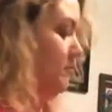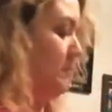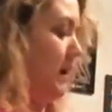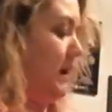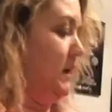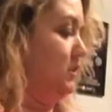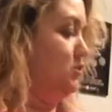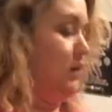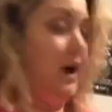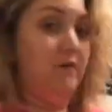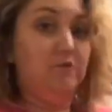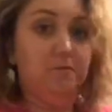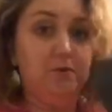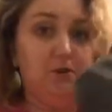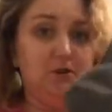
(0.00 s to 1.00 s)
my
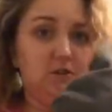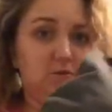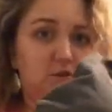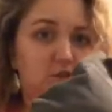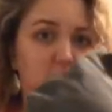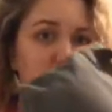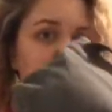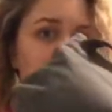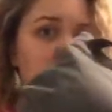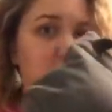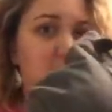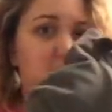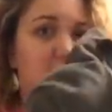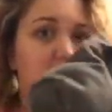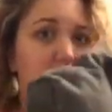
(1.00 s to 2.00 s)
travel purse, which is the purse
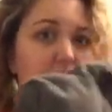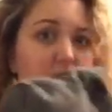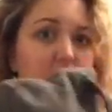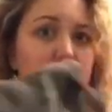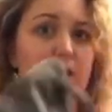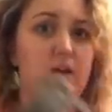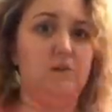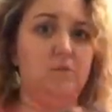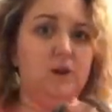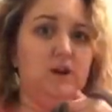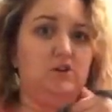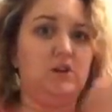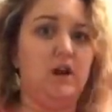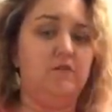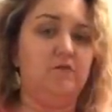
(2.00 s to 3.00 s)
that I carry when I
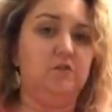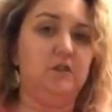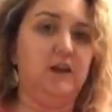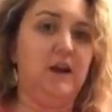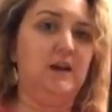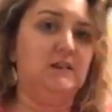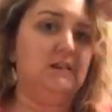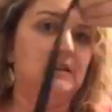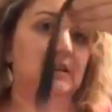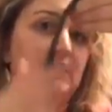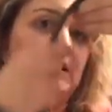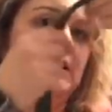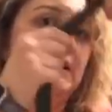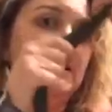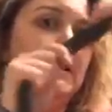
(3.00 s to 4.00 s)
travel. It has a
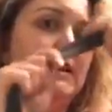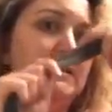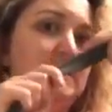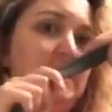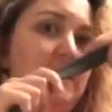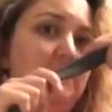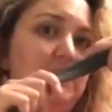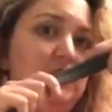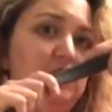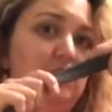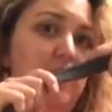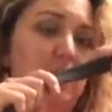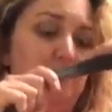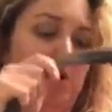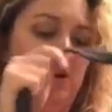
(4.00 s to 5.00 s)
safety
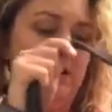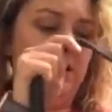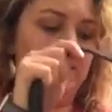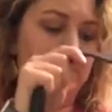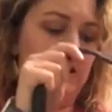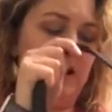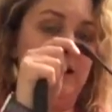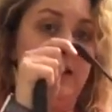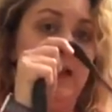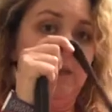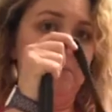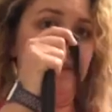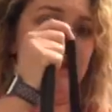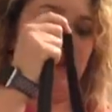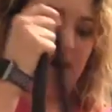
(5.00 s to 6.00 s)
strap on it, uh, can't
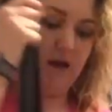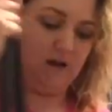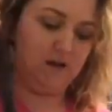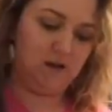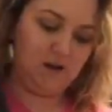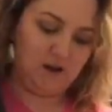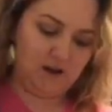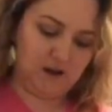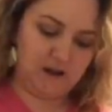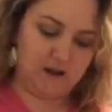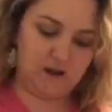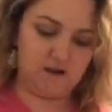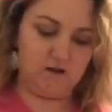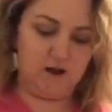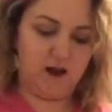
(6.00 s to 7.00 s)
be cut
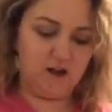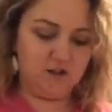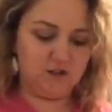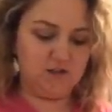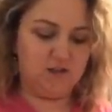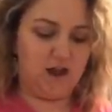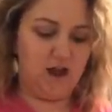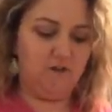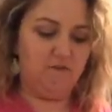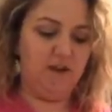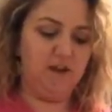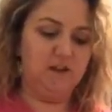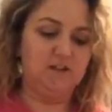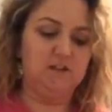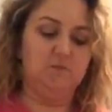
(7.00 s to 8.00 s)
and I just have like
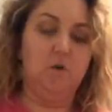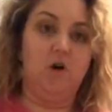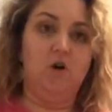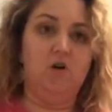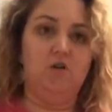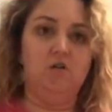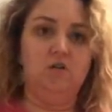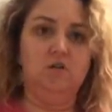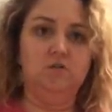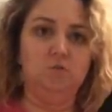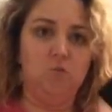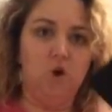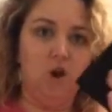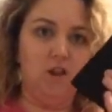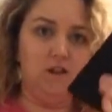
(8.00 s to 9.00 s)
a small
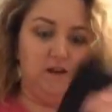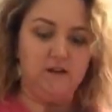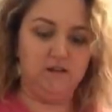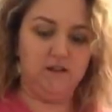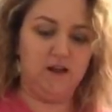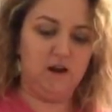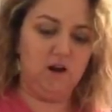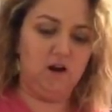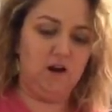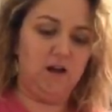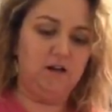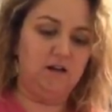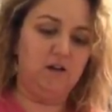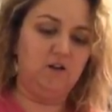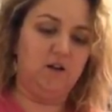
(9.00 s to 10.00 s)
wallet in there,
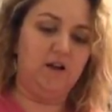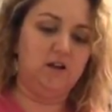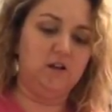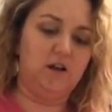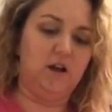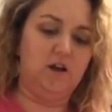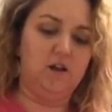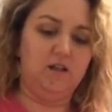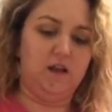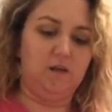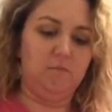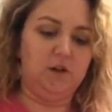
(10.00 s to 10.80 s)
and you know I can carry like my